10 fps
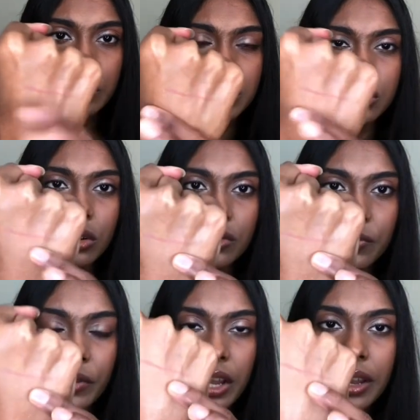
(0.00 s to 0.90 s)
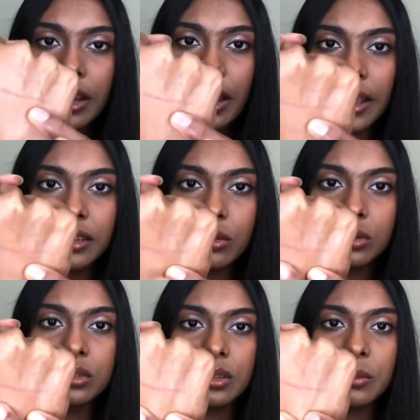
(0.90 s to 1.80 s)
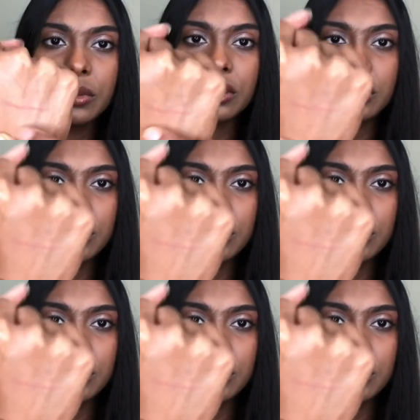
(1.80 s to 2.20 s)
It's not really light, I would say, but